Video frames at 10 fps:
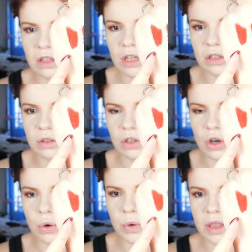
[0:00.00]
gonna
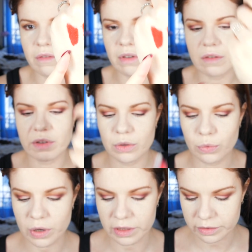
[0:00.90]
go with the
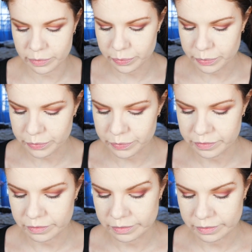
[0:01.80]
velvet one.
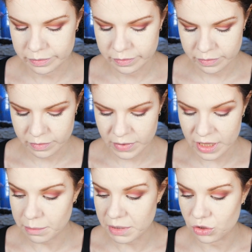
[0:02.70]

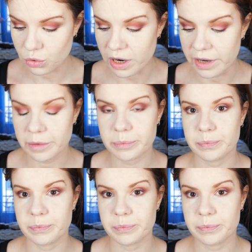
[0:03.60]
Let me try.